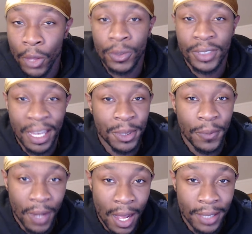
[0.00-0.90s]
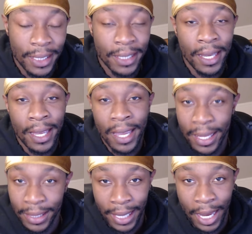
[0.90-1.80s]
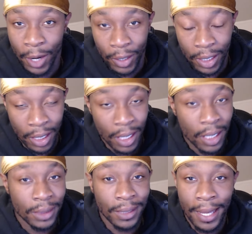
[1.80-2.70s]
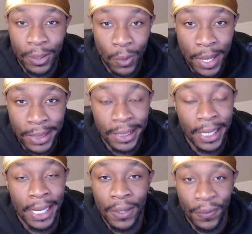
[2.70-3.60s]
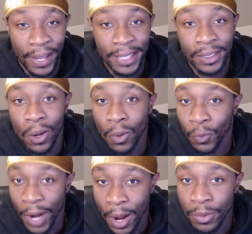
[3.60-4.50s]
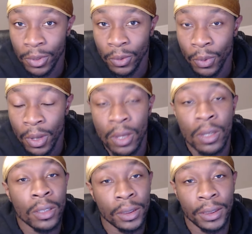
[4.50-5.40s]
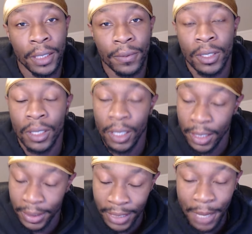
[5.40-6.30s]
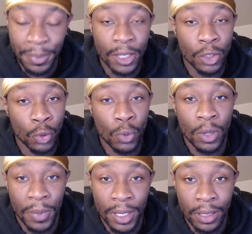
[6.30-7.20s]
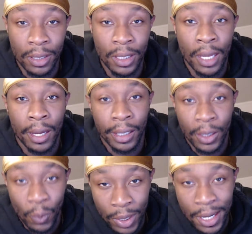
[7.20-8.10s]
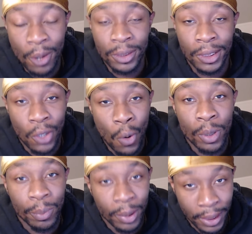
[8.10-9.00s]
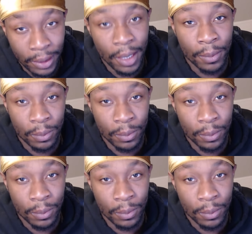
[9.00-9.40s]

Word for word: types of content in the area, side quests and events around you. Steven, he accepted two commissions and he went out to go complete them.